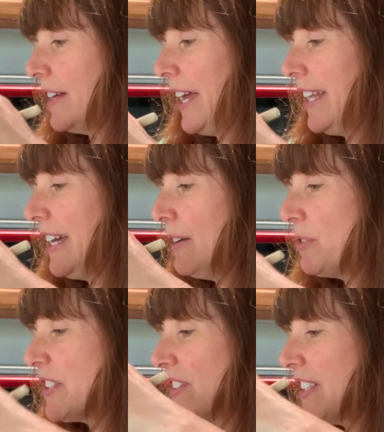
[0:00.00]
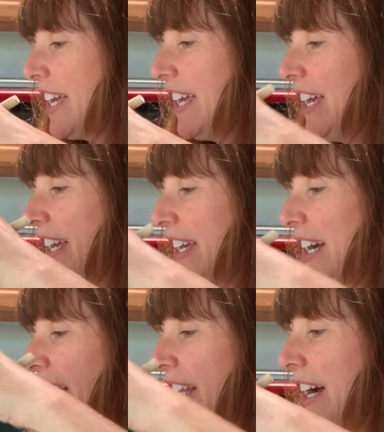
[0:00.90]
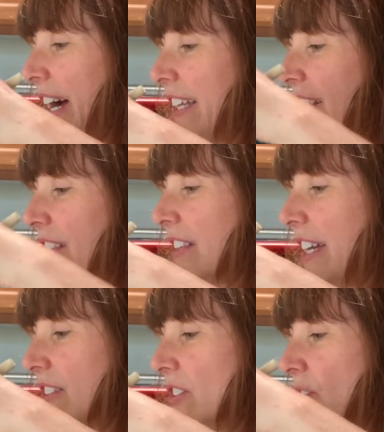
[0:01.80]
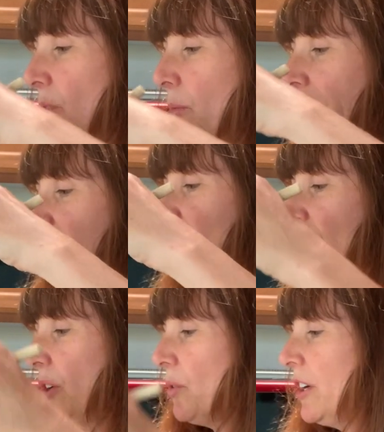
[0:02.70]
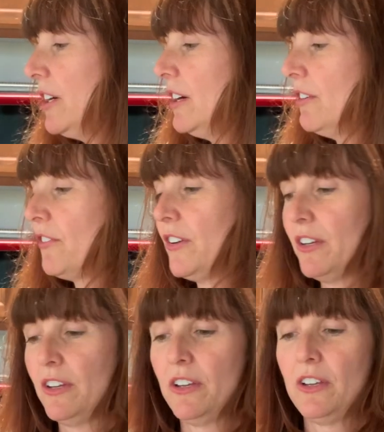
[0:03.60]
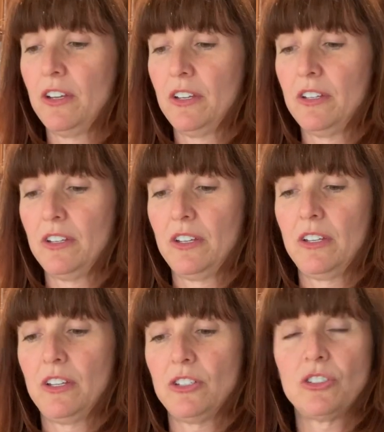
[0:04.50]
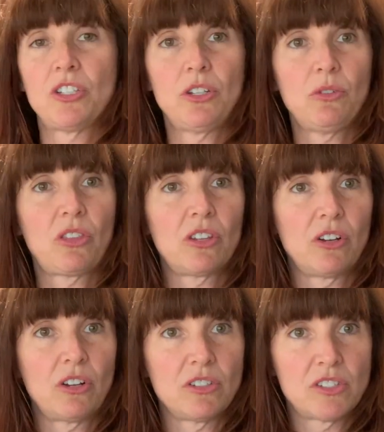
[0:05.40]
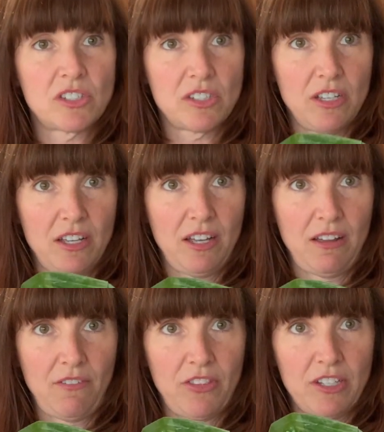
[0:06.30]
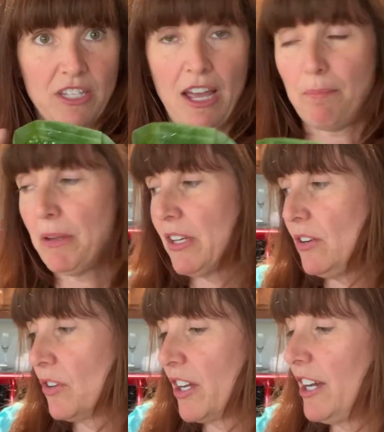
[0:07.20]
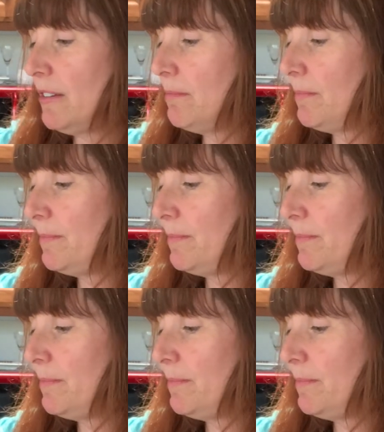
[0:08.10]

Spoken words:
And I would say, I like to do a ratio of 2/3 of the tapioca